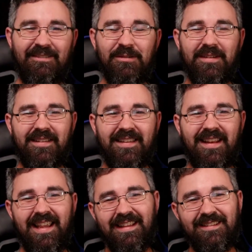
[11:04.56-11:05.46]
afterwards I
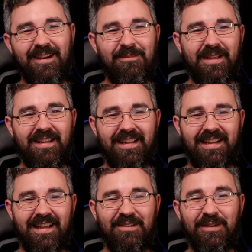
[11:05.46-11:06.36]
said, hey, sorry, but
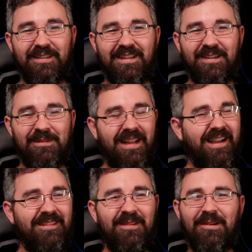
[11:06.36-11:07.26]
I tricked you, but I
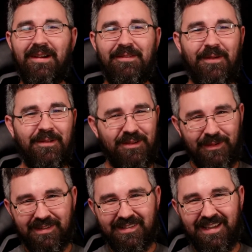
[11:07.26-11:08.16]
got some great photos. You
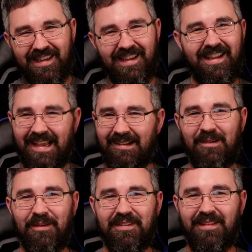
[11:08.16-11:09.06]
want to see? And of
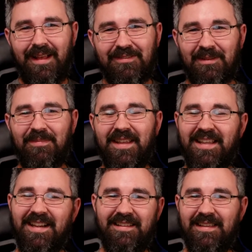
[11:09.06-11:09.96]
course she loved them,
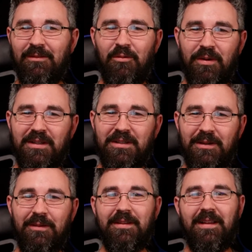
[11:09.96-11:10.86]
because they were
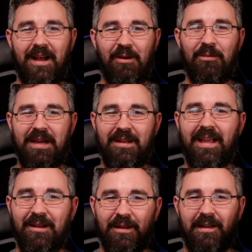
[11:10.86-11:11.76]
real. It was a real,
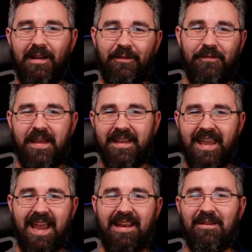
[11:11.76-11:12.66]
I call it a fake
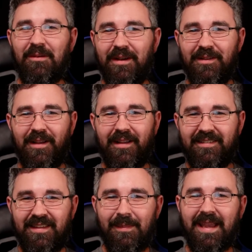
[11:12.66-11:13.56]
candid or a
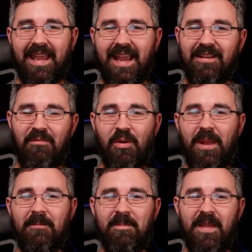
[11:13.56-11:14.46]
semi-candid moment.